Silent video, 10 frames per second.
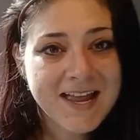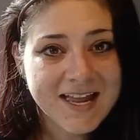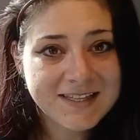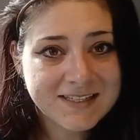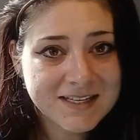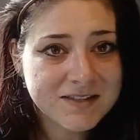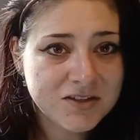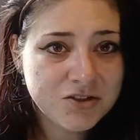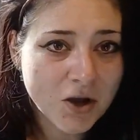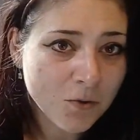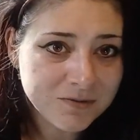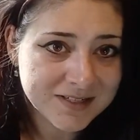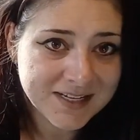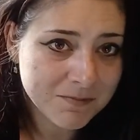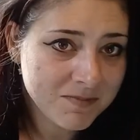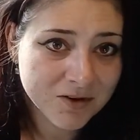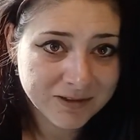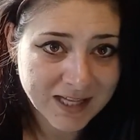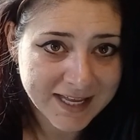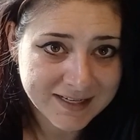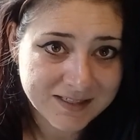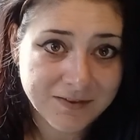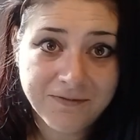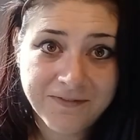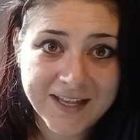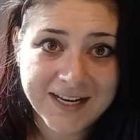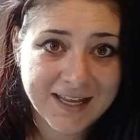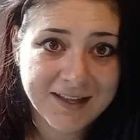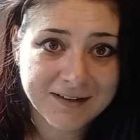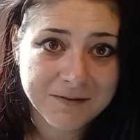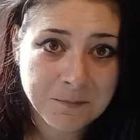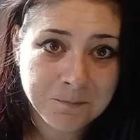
It says, don't dim your light to fit in.